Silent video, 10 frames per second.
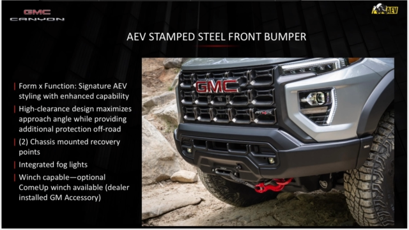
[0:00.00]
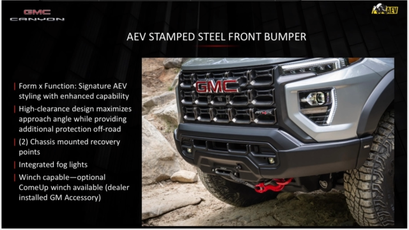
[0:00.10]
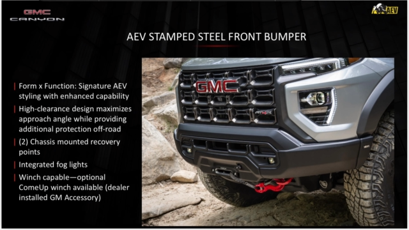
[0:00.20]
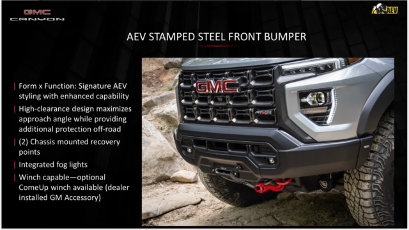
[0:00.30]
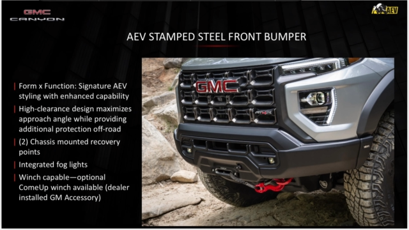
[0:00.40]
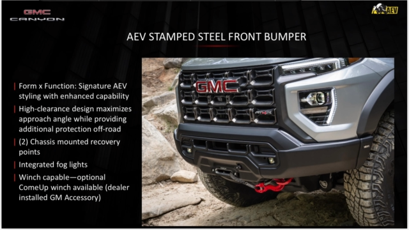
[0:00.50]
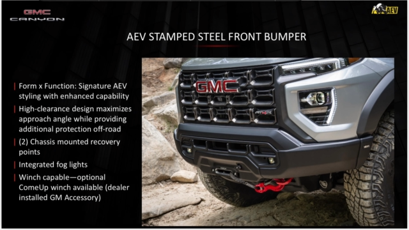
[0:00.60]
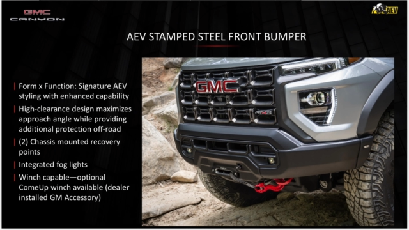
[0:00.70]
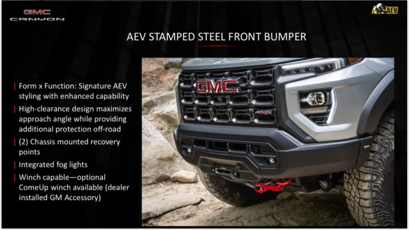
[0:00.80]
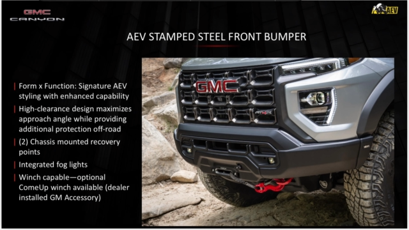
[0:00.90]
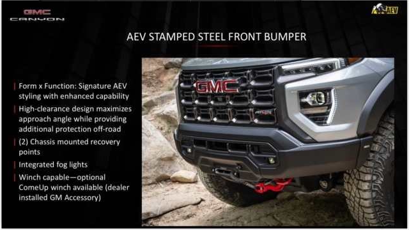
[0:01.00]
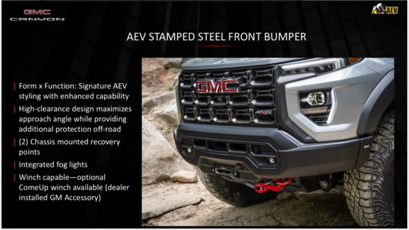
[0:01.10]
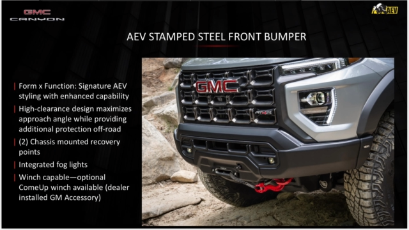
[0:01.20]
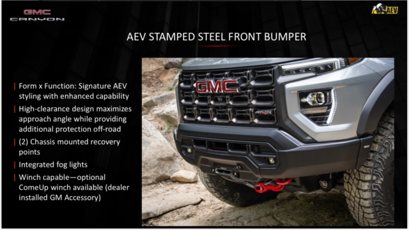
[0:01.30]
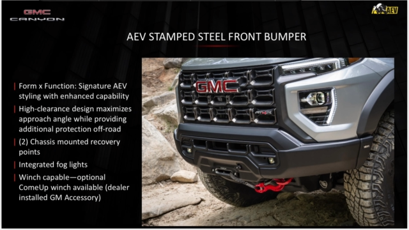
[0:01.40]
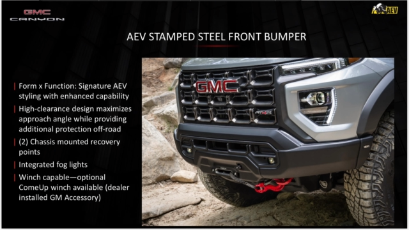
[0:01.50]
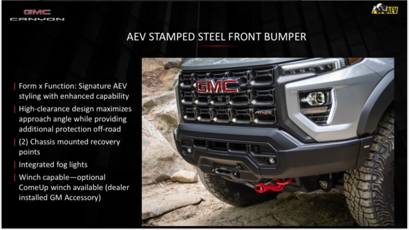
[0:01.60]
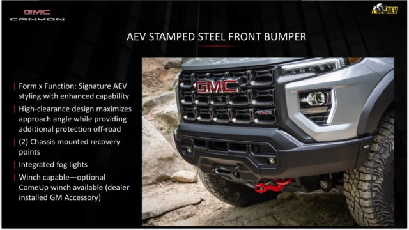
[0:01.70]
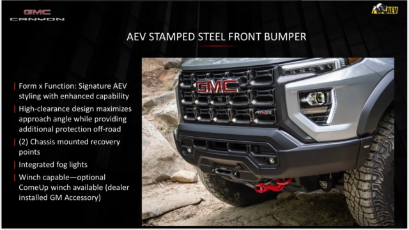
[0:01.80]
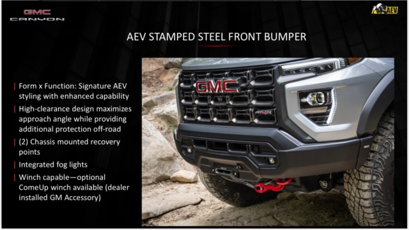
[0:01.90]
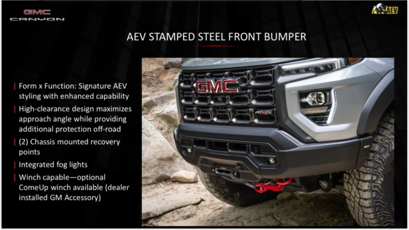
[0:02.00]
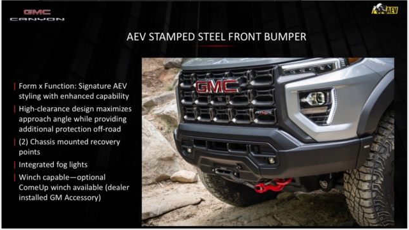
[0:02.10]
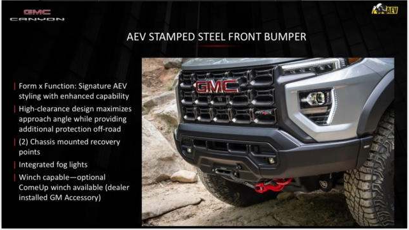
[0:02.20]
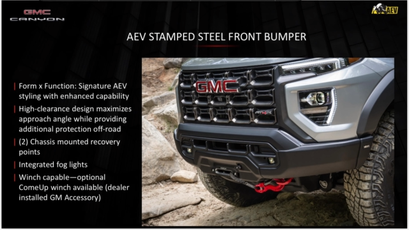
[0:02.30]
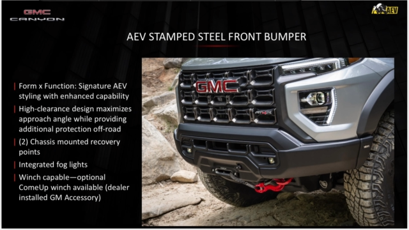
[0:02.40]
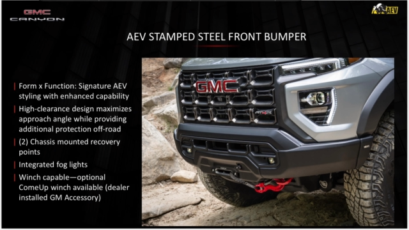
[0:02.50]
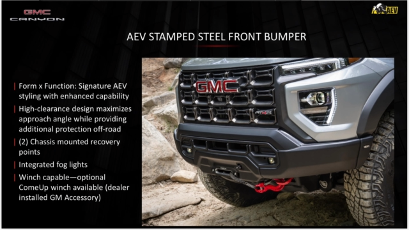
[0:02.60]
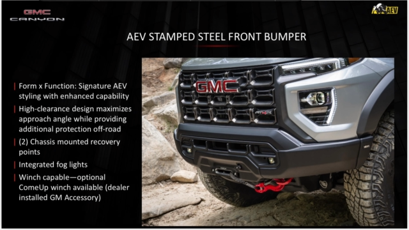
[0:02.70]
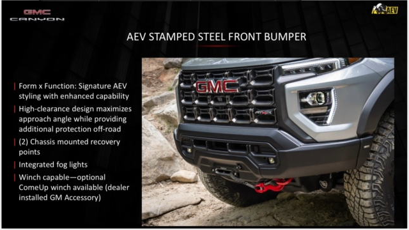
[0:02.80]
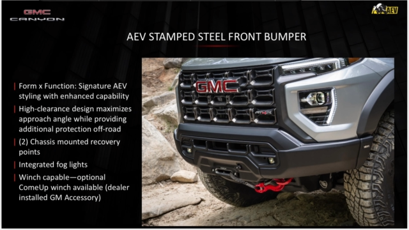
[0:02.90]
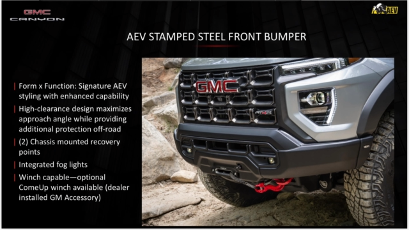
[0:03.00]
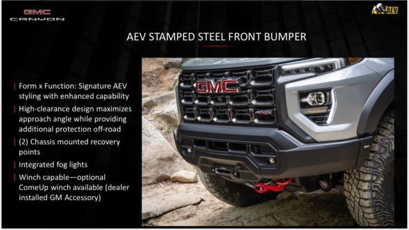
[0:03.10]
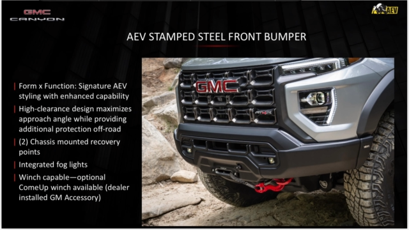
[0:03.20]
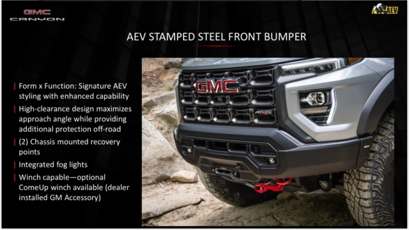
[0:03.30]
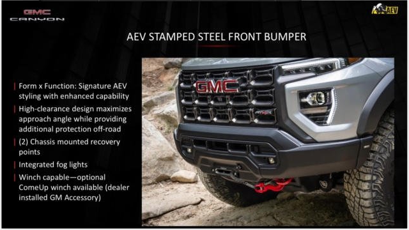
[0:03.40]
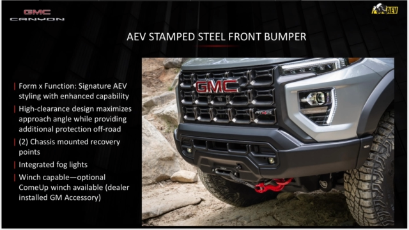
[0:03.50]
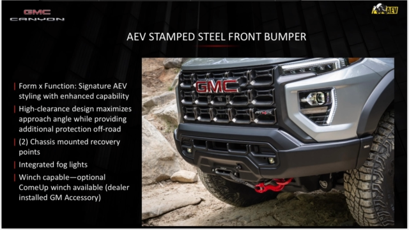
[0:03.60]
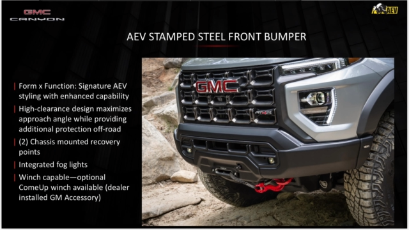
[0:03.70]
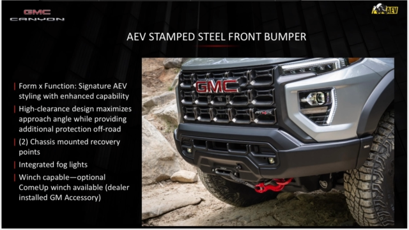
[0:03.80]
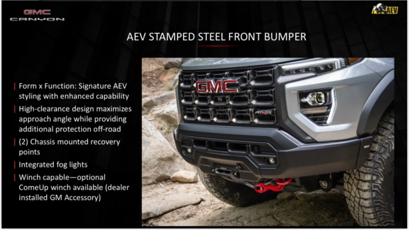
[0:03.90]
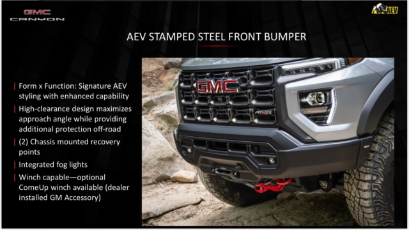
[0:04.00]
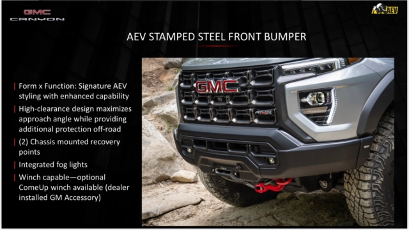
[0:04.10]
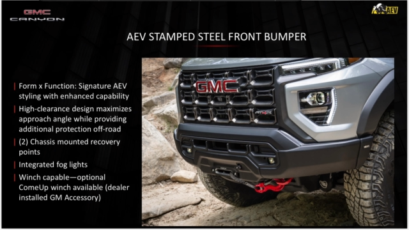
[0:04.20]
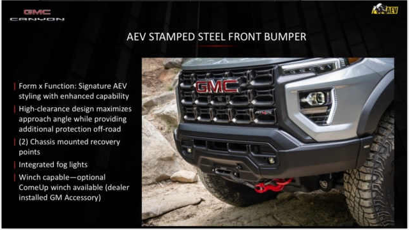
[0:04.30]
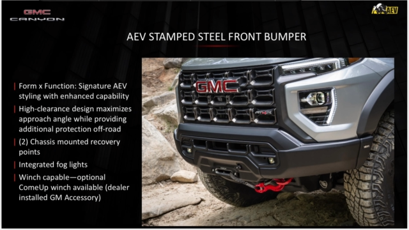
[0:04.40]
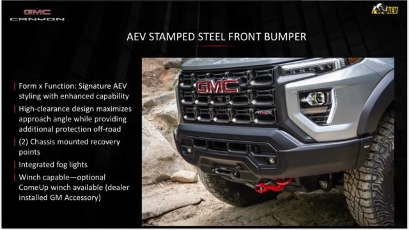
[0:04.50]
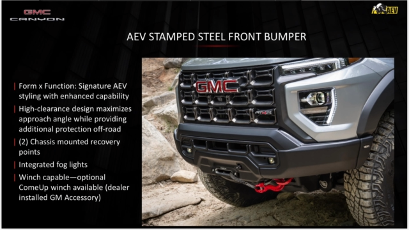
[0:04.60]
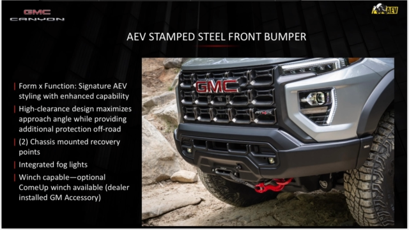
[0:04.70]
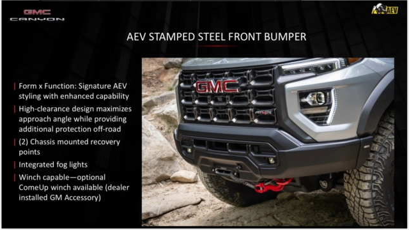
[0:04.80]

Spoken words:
Nobody's mouth can be seen.